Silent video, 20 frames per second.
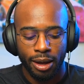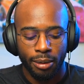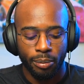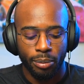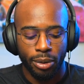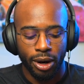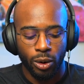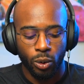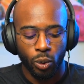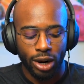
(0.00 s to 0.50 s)

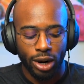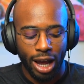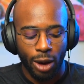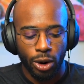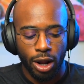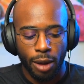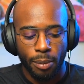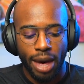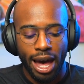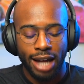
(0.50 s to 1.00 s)
But what I
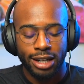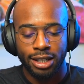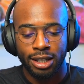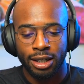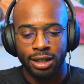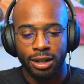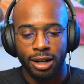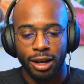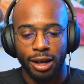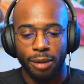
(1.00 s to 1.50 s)
would
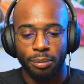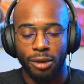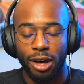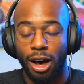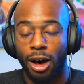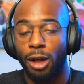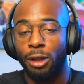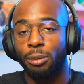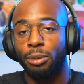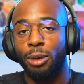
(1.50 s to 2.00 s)
imagine
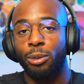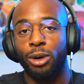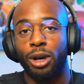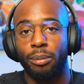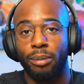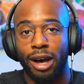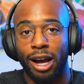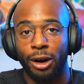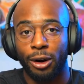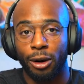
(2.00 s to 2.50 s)
other people
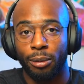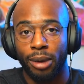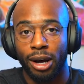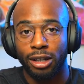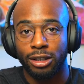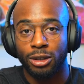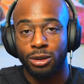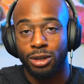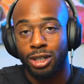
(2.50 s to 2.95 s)
admire about you,